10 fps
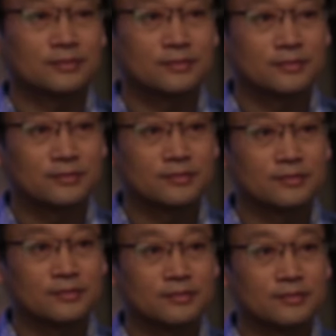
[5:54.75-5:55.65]

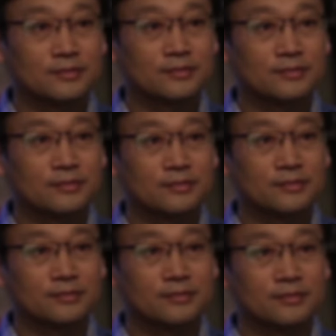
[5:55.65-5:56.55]

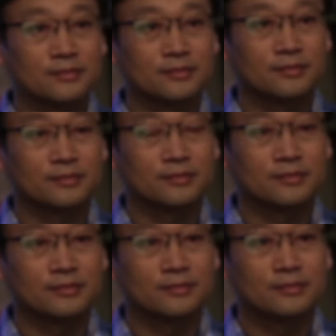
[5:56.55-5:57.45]

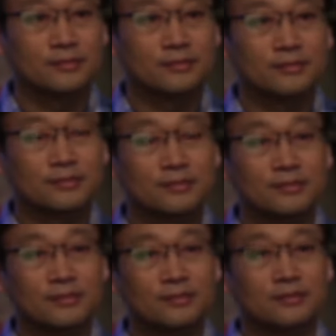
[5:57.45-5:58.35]

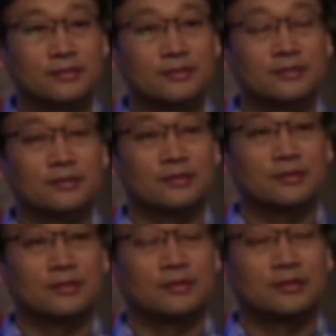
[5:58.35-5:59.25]

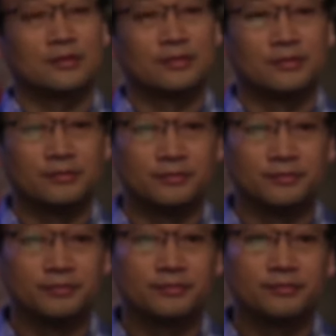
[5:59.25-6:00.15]

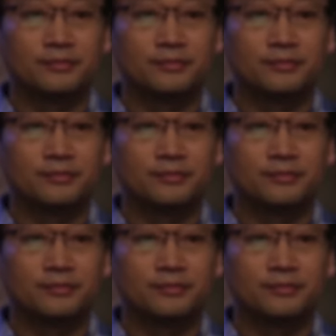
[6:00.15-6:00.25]
No words are spoken by the person on screen.